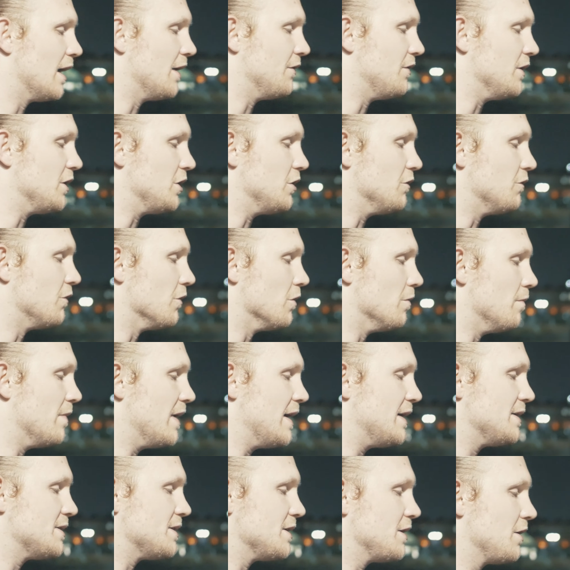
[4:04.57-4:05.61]
I thank you for
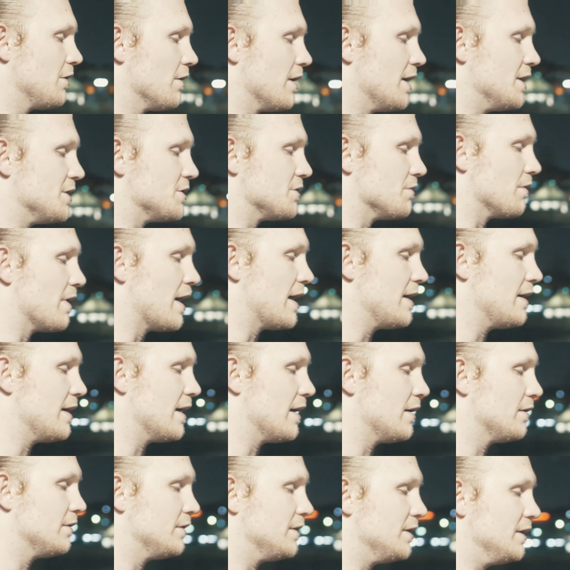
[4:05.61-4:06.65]
amazing grace right
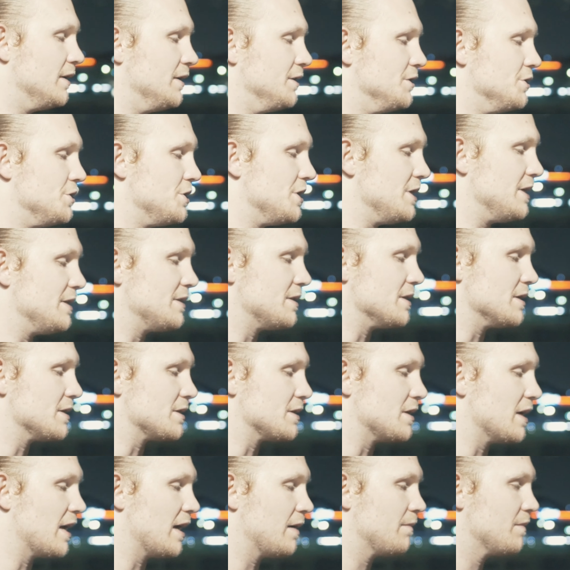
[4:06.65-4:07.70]
now. In Jesus'
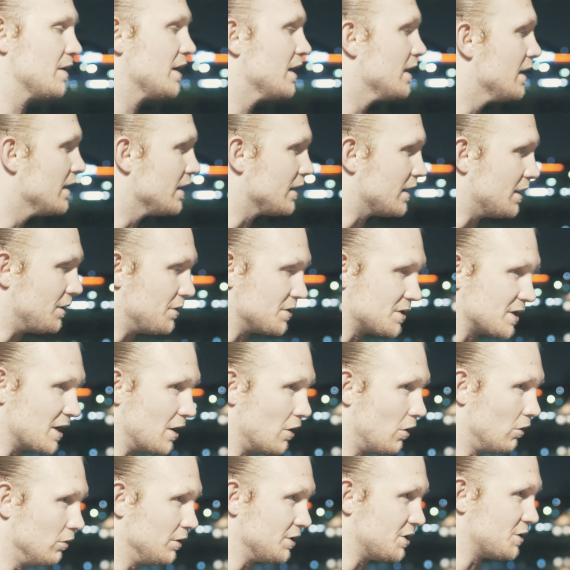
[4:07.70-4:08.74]
name. Can you say,
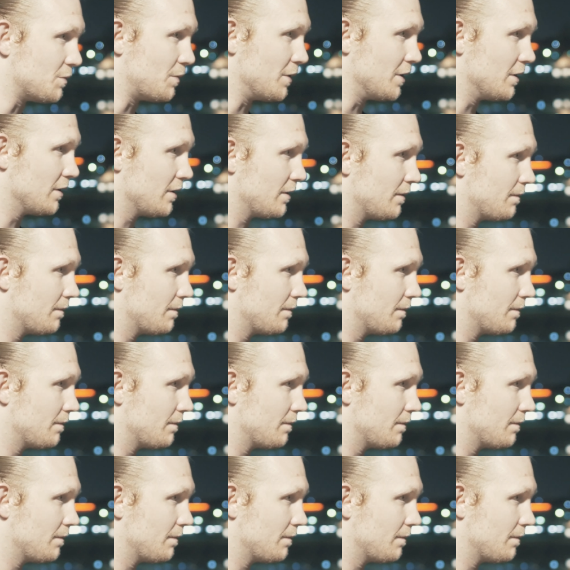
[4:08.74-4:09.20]
Holy Spirit?